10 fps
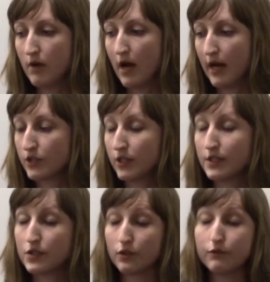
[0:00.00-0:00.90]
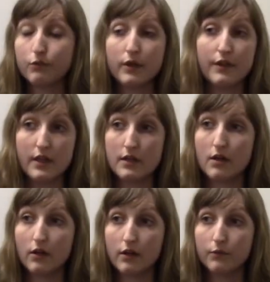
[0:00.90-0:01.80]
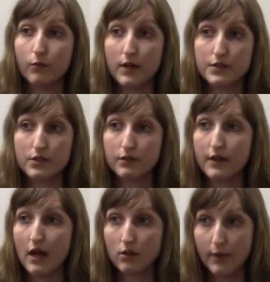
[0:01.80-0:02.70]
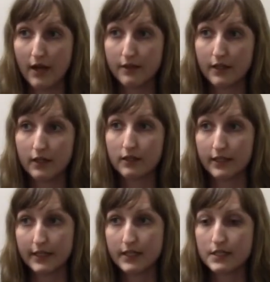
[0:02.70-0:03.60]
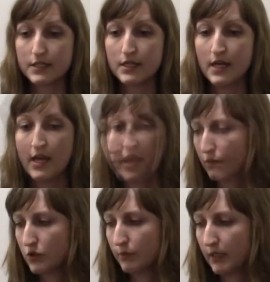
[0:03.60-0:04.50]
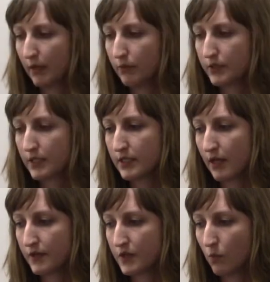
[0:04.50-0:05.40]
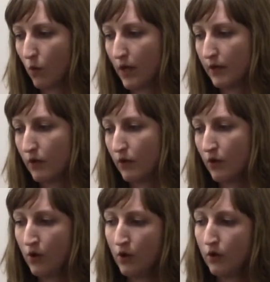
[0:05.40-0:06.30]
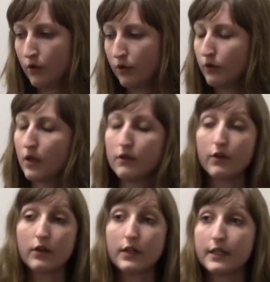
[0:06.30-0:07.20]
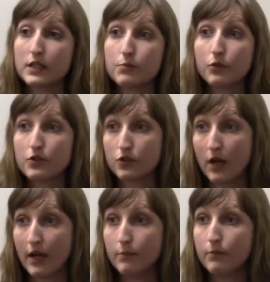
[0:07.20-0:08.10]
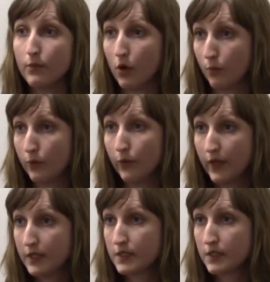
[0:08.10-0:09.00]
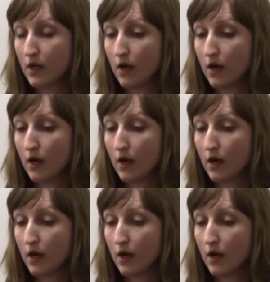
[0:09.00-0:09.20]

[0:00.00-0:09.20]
actually serve within our Western allopathic clinics. To be able to tell someone, none of our clinics prescribe opioids,